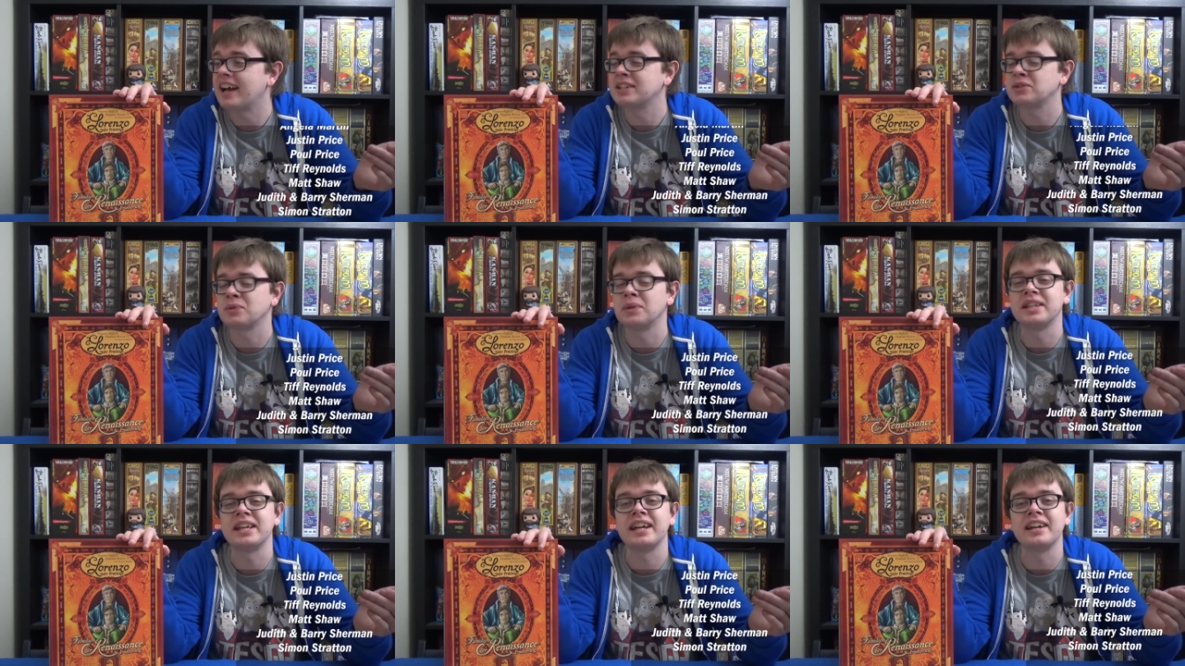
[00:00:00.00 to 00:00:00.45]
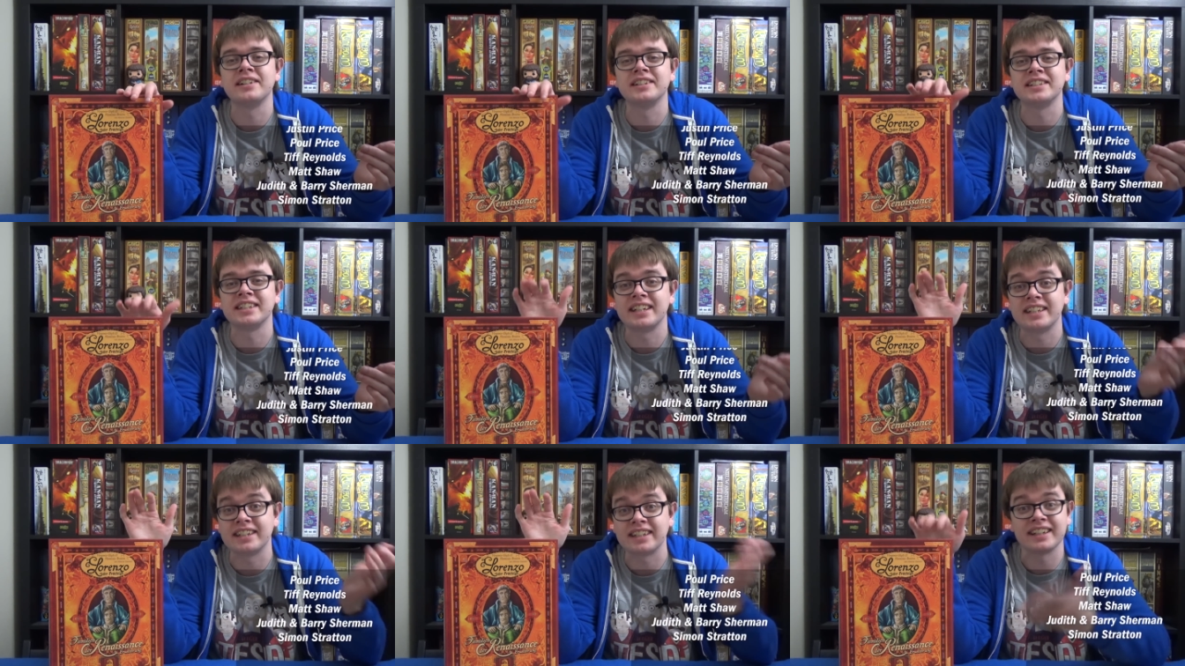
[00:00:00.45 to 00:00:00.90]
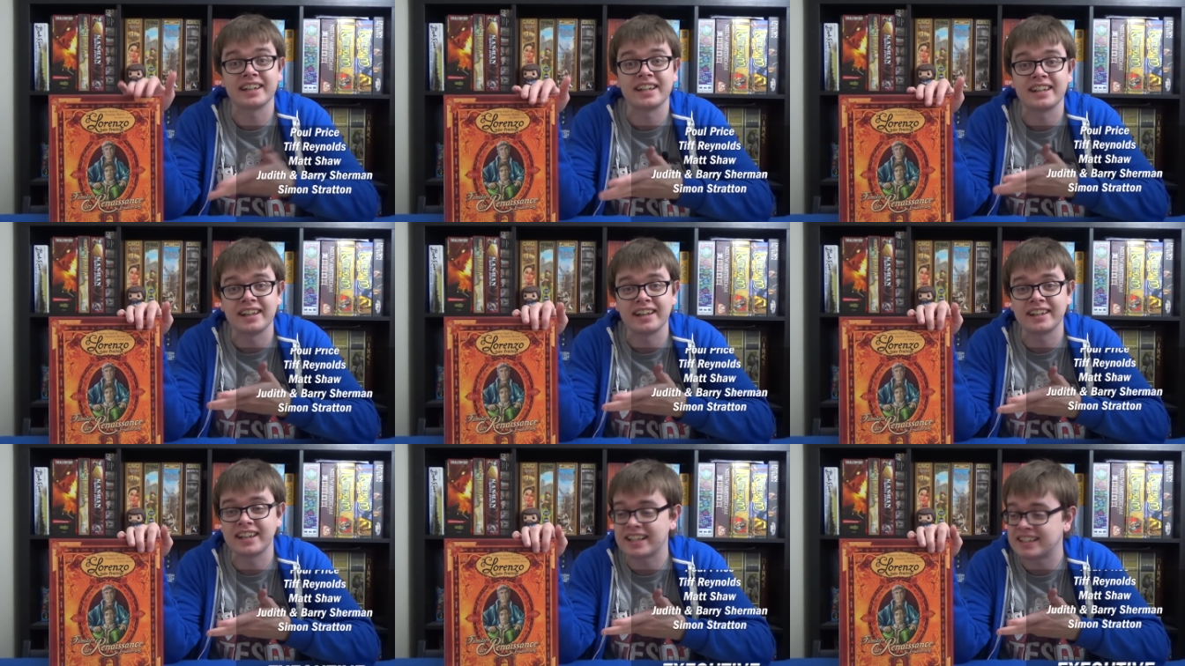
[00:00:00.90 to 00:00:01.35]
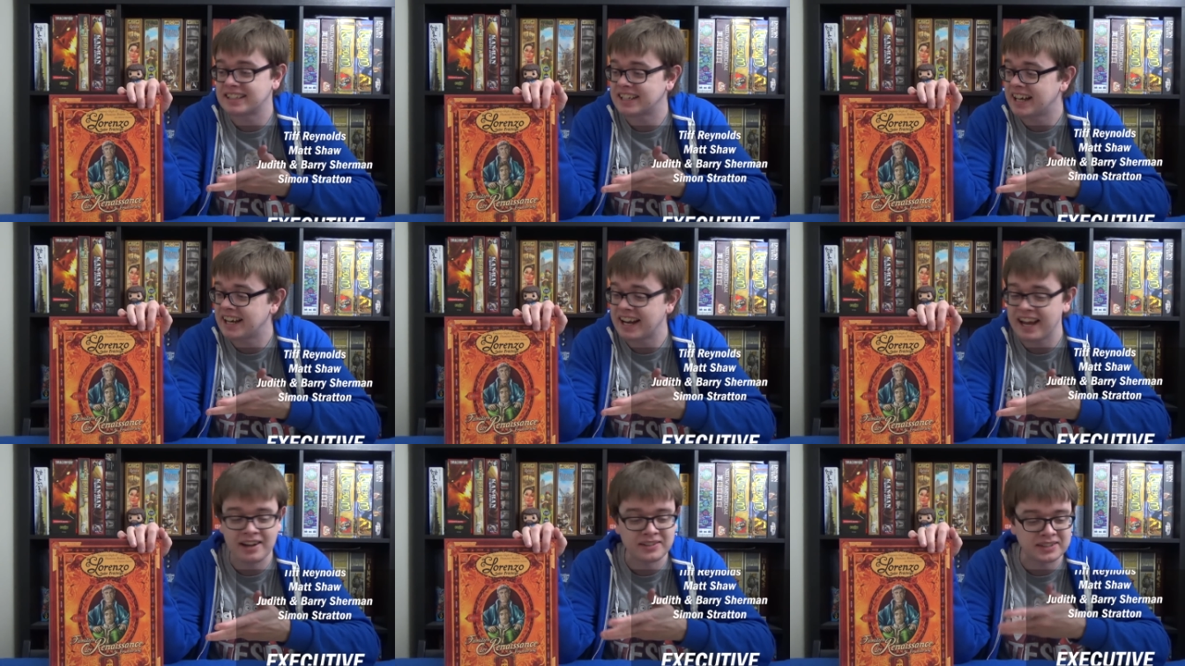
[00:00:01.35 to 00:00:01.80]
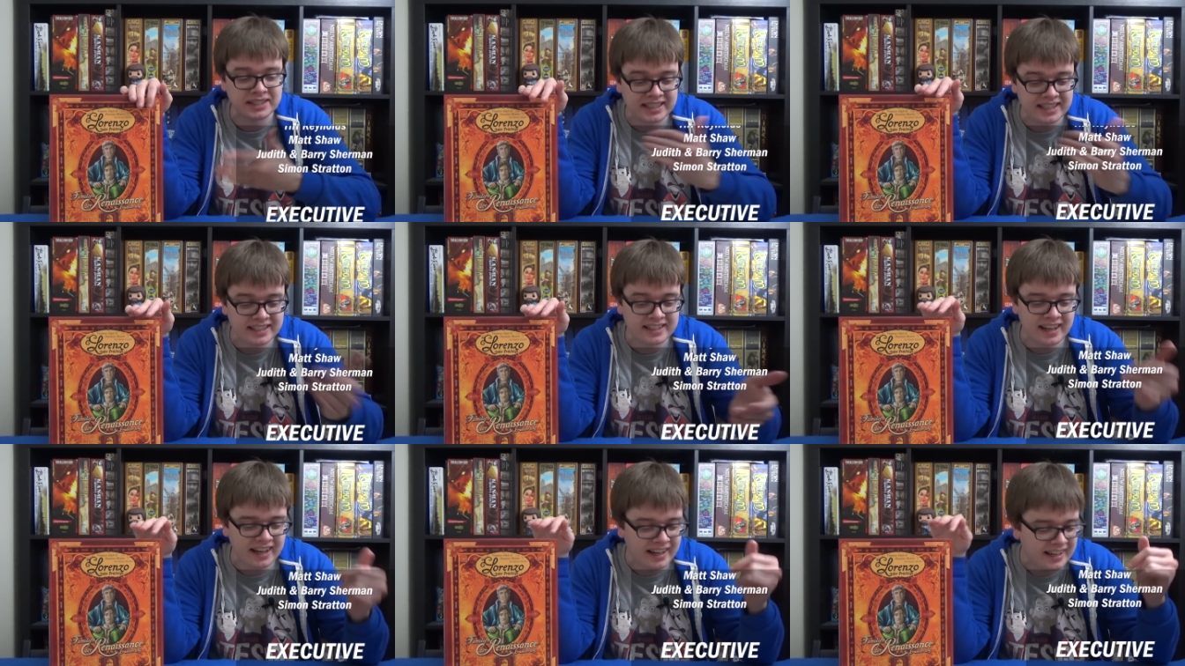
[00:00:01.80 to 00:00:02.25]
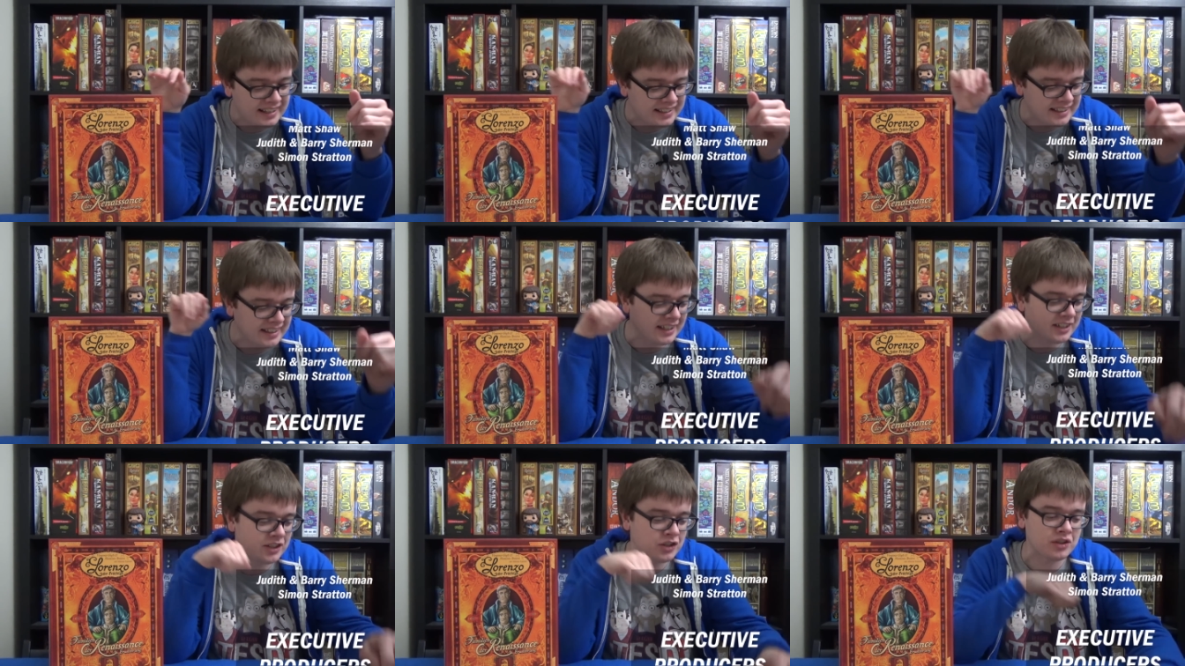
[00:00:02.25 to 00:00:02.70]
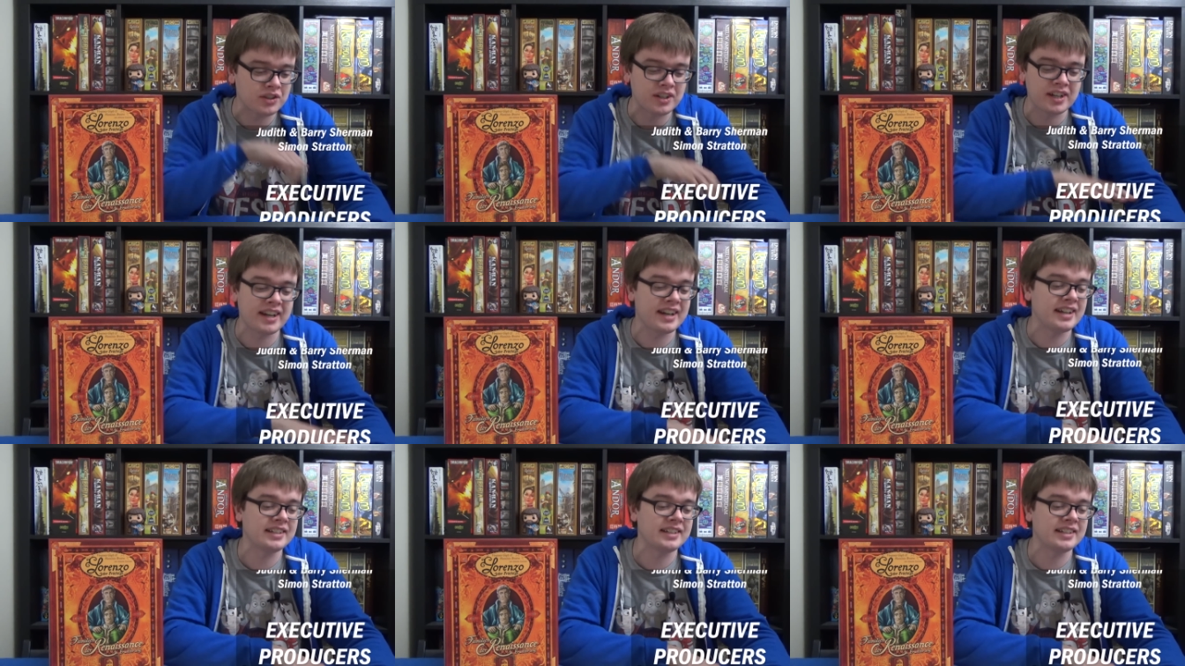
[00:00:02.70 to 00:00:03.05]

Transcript: as with Aeon's End, I get I get to get it out again and enjoy it,